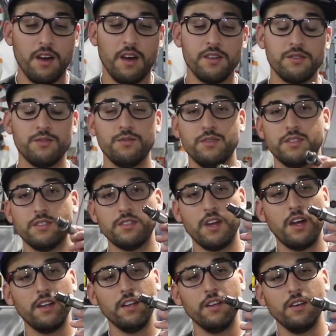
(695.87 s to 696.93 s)
on to
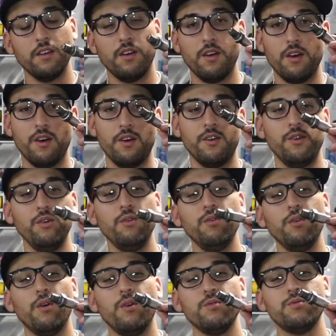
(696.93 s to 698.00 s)
installing our new
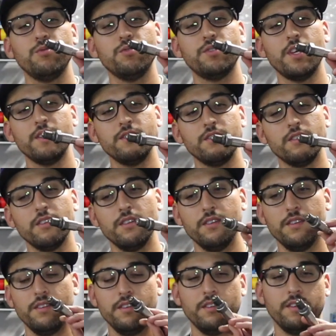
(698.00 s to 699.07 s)
O2 sensor
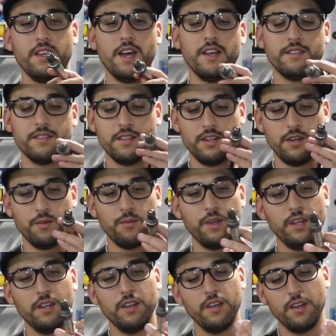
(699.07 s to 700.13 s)
that's gonna
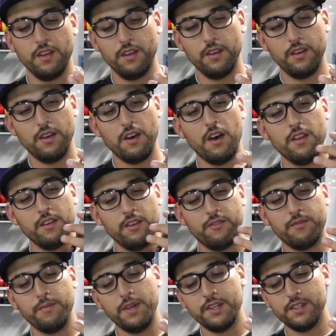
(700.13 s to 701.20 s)
read all the
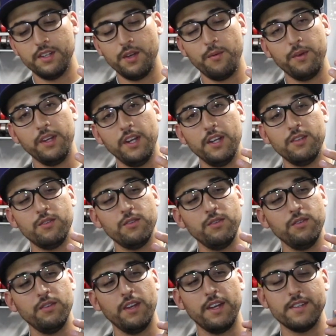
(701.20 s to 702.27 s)
information that we needed
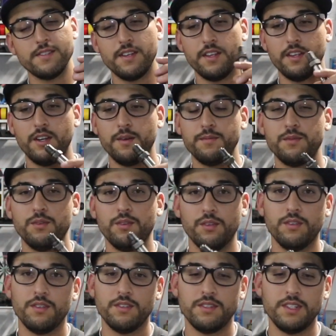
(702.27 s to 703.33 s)
to and send it up to
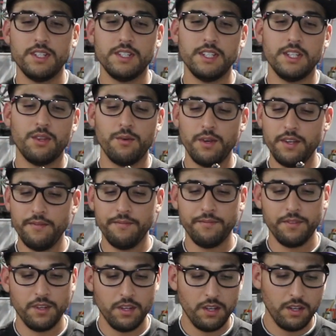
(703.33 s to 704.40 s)
the Zt3.
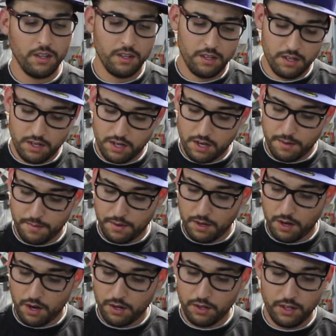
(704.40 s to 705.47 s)

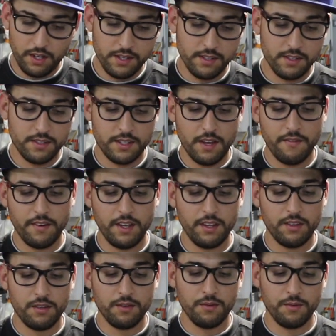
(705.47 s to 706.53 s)
All you need is a
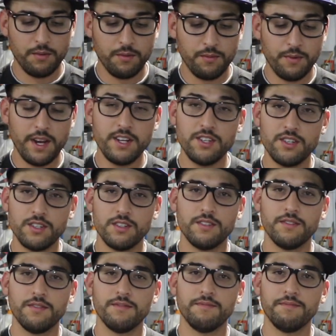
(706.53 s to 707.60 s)
7/8 wrench.
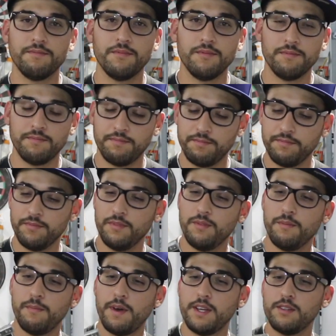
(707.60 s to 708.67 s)

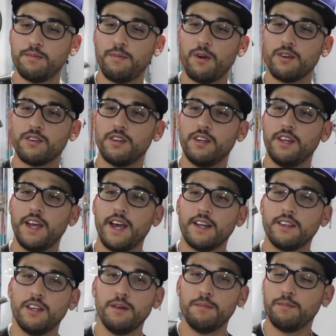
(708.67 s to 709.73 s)
Mine's partially
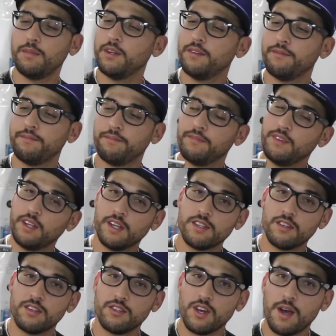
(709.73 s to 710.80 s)
hacked up, but
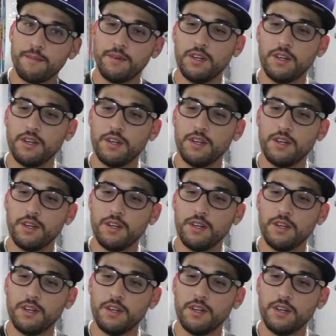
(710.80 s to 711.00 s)
gets the job